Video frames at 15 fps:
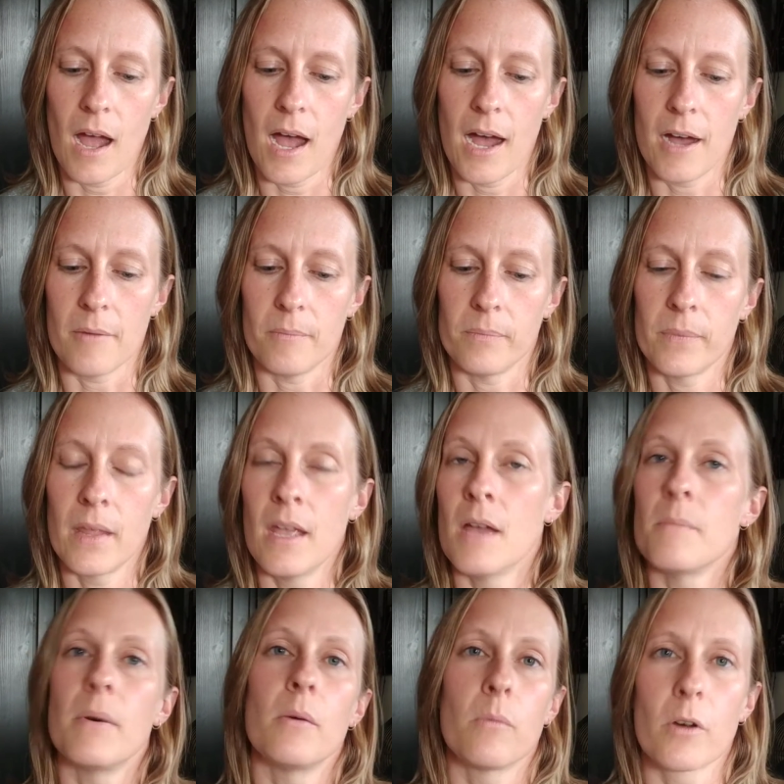Um,
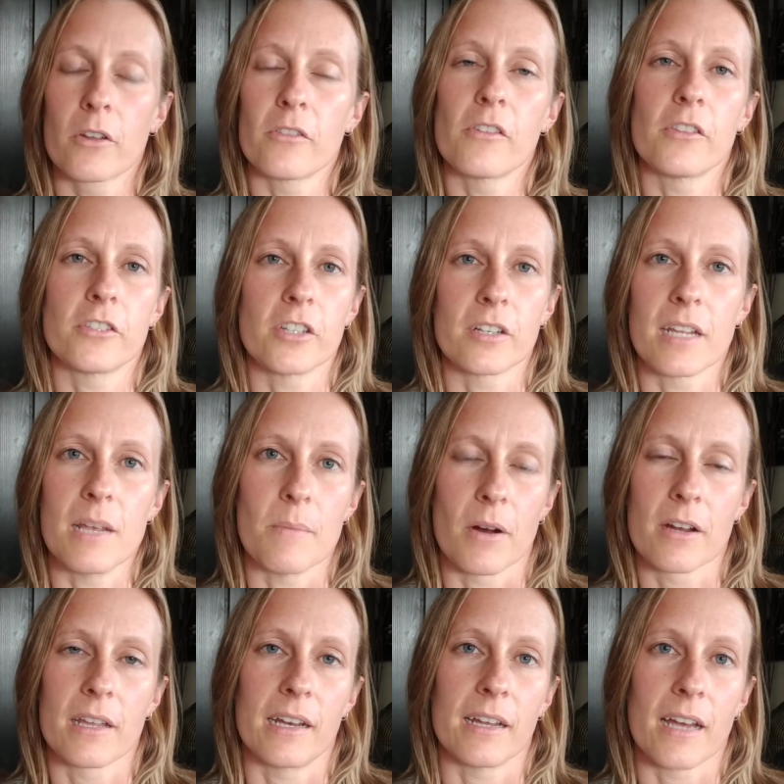but work through the turnkey
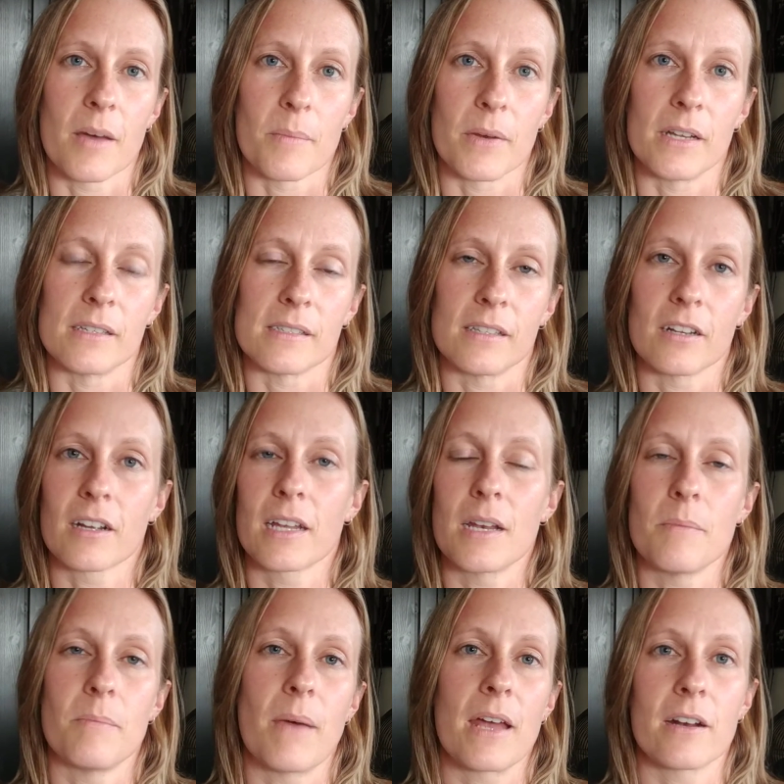marketing companies. They're
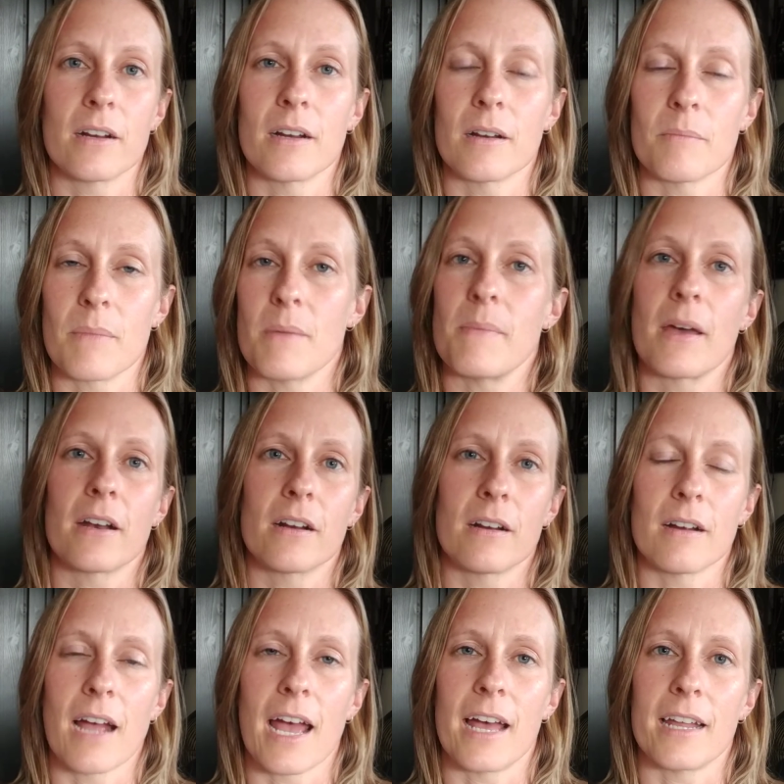going to better be
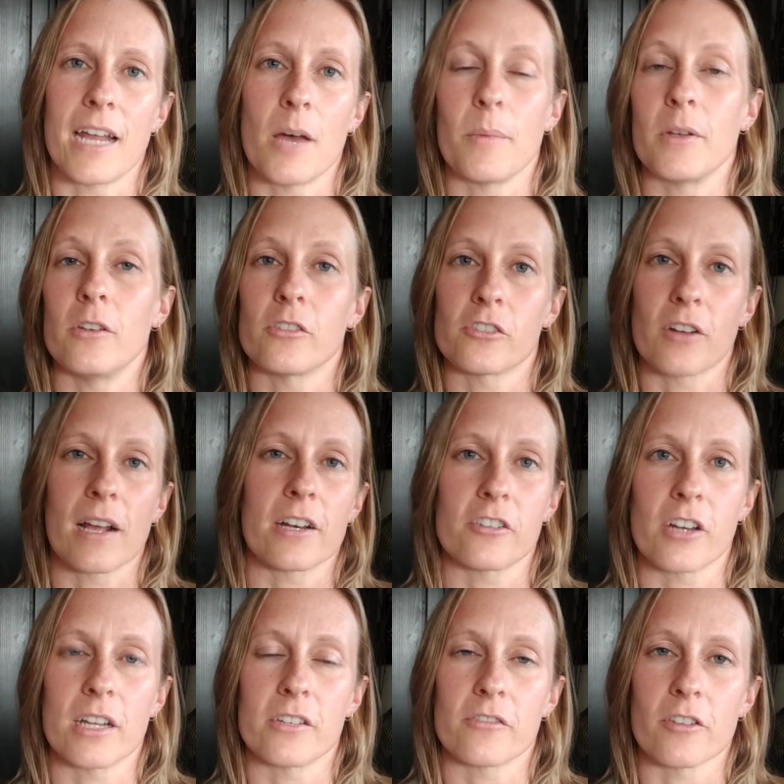better at helping you
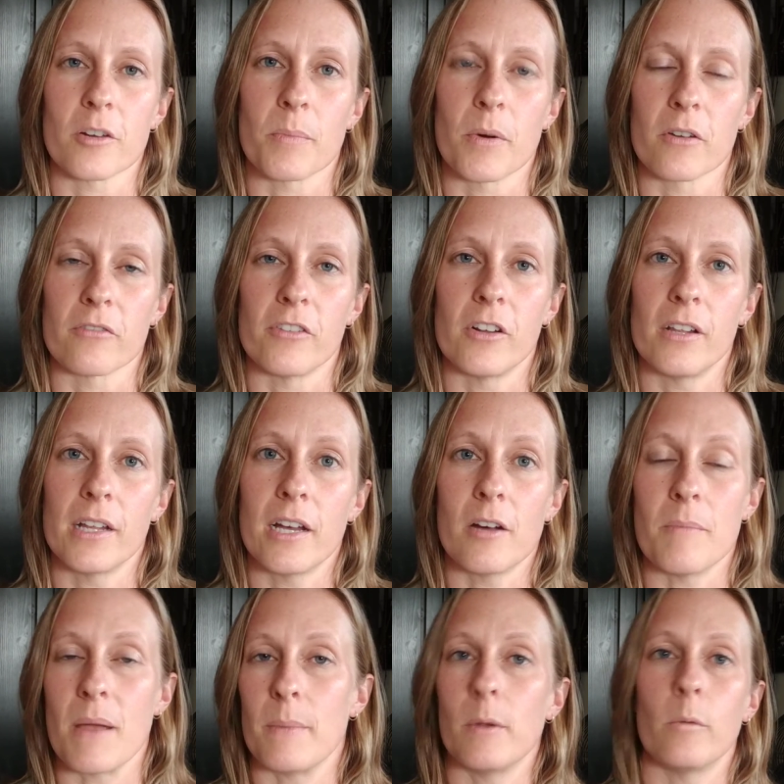strategize for your
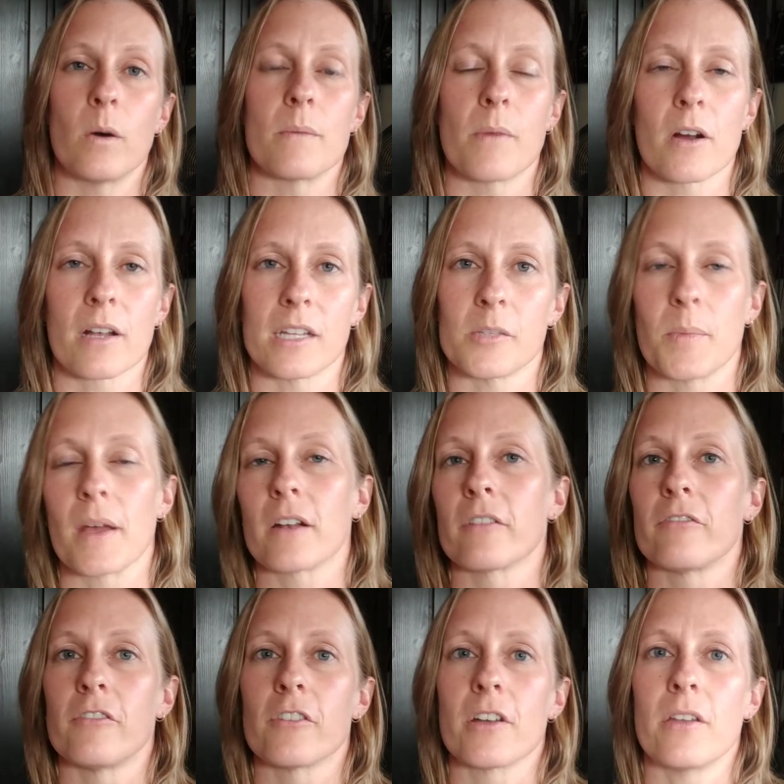portfolio. Maybe one market's
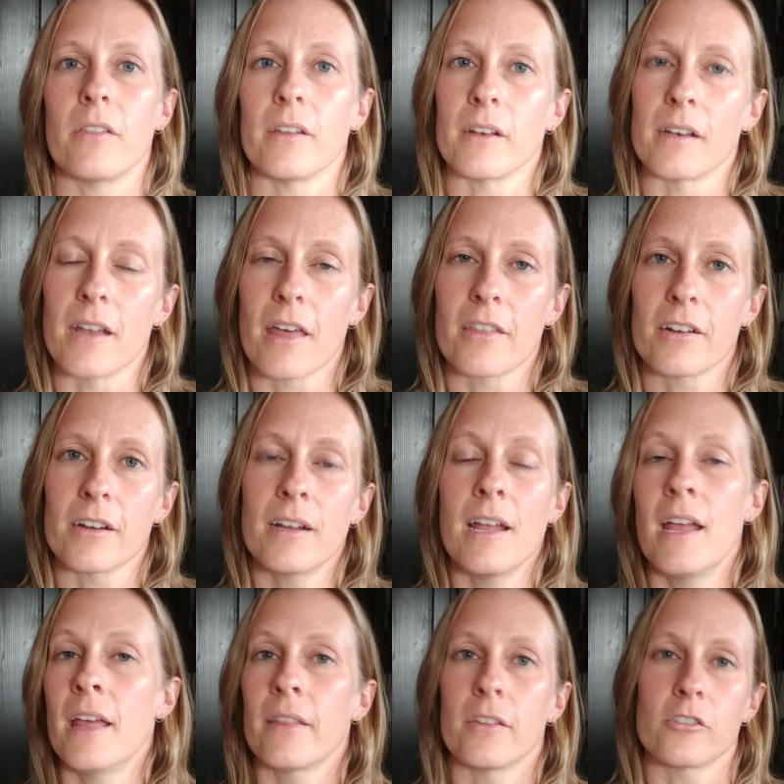better for you than another.
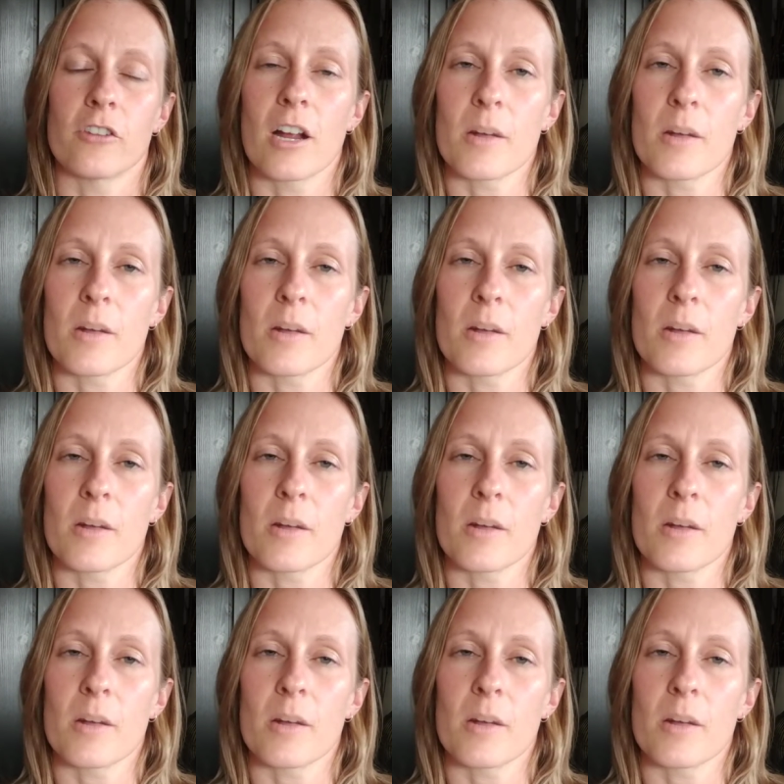The